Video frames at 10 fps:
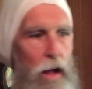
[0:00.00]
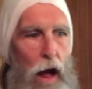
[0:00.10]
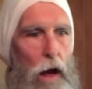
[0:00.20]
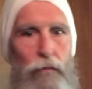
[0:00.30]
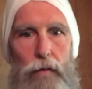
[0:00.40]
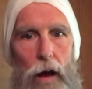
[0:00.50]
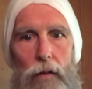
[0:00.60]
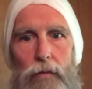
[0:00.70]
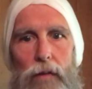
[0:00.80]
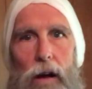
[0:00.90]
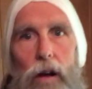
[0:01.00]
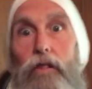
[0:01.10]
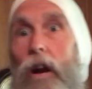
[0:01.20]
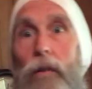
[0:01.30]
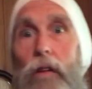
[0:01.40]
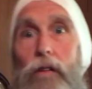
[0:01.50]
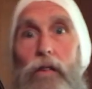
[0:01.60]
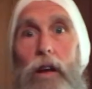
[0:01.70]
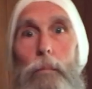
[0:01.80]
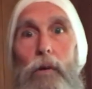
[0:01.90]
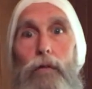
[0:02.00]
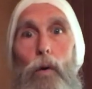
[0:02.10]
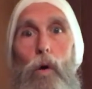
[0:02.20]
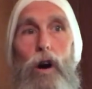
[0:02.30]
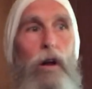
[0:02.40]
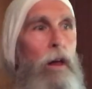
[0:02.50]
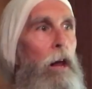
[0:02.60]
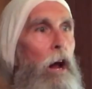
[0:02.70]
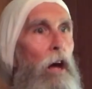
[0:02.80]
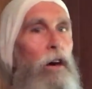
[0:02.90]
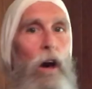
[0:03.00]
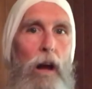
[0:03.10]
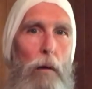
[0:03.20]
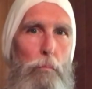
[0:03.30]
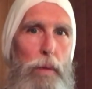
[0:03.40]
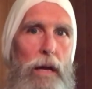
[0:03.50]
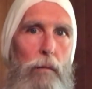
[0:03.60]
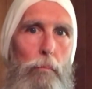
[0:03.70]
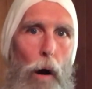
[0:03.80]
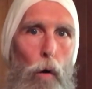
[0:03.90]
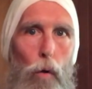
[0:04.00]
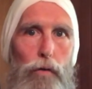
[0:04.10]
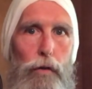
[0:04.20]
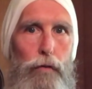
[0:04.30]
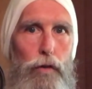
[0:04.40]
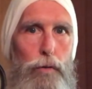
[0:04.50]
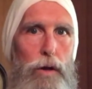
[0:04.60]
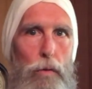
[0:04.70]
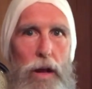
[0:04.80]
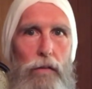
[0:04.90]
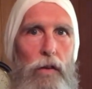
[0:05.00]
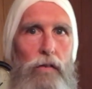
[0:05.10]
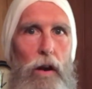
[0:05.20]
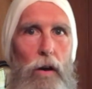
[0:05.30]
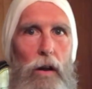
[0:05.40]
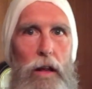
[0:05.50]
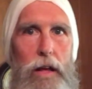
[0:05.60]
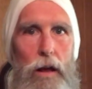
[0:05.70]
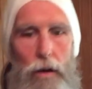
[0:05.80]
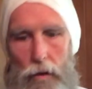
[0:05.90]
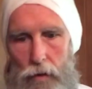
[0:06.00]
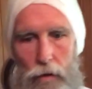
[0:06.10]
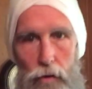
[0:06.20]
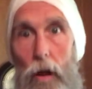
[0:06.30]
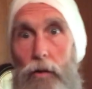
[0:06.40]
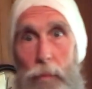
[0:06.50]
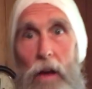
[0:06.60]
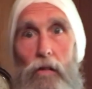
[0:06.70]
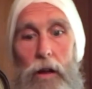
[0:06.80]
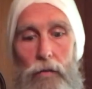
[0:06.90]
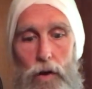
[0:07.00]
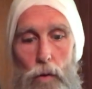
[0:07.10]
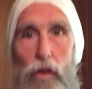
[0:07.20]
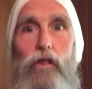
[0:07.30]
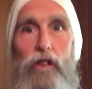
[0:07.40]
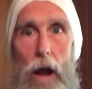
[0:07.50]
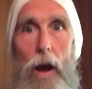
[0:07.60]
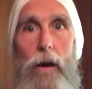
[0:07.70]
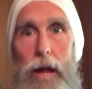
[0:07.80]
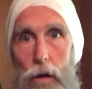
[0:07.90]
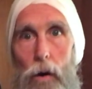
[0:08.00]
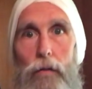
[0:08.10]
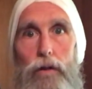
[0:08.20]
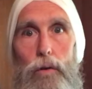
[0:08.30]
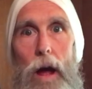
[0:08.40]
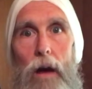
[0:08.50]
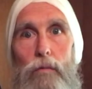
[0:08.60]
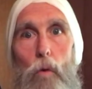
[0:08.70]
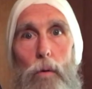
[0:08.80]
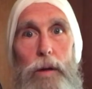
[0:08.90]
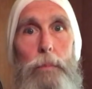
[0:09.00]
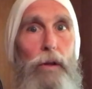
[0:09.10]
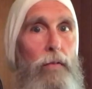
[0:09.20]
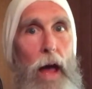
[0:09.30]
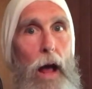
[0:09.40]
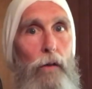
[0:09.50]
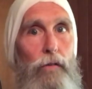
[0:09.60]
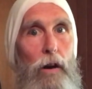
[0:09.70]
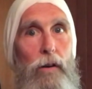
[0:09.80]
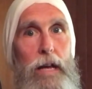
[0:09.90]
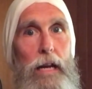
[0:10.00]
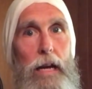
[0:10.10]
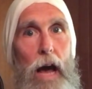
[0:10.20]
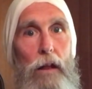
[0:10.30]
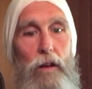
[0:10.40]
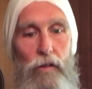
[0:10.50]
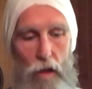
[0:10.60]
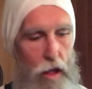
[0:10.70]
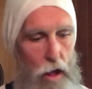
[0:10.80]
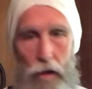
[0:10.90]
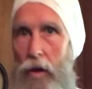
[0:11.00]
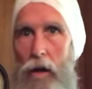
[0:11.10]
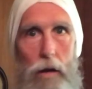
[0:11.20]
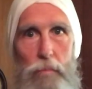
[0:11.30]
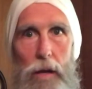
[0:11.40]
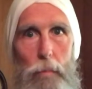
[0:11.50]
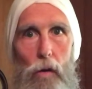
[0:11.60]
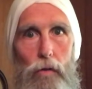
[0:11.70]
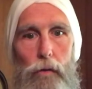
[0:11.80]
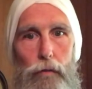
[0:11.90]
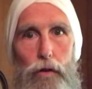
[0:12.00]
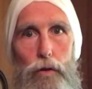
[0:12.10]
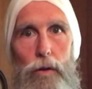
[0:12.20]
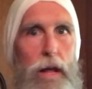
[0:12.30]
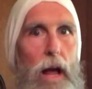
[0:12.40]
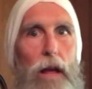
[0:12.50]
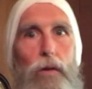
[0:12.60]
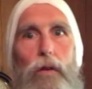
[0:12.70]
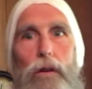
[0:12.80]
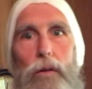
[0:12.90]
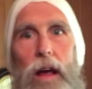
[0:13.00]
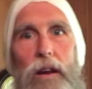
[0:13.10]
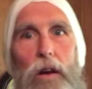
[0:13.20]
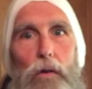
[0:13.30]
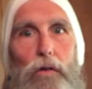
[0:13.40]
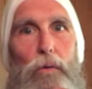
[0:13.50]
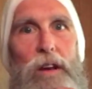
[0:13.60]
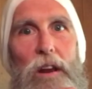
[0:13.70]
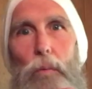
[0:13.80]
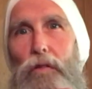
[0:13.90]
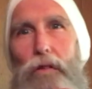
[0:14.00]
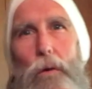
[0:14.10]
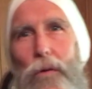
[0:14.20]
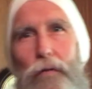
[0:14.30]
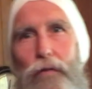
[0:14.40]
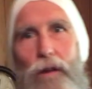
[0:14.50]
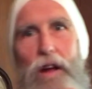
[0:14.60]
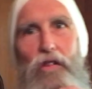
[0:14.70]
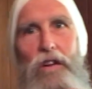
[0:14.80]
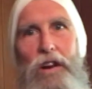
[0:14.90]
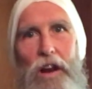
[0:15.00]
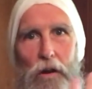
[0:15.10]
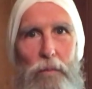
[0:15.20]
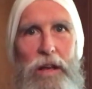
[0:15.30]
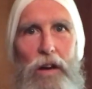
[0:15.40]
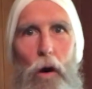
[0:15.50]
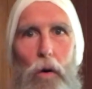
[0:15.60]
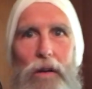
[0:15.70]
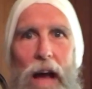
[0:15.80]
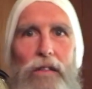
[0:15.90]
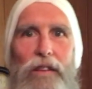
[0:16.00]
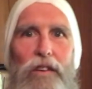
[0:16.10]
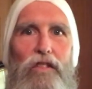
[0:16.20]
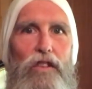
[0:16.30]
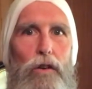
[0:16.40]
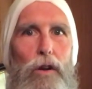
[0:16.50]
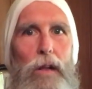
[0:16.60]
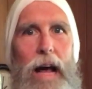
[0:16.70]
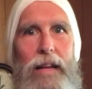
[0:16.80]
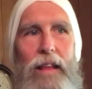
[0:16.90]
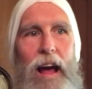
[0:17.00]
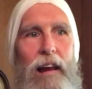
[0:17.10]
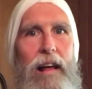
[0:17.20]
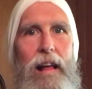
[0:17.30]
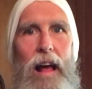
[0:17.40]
I've shared this tip before. Cut up big bowls of fruit. Don't necessarily, and especially if you are sharing or if you have more people in the house that are eating out of this, cut up big bowls of fruit. I used to do that in Costa Rica, and it was so refreshing, you know, to be cold, nice and chill like that.